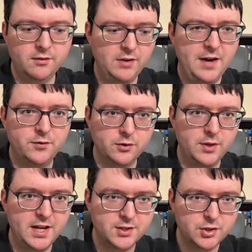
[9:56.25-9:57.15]
after
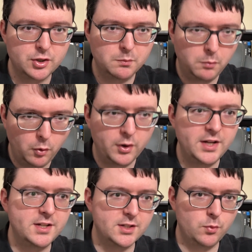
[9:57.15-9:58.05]
that certain
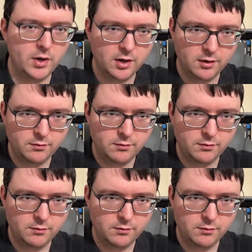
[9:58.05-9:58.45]
point is where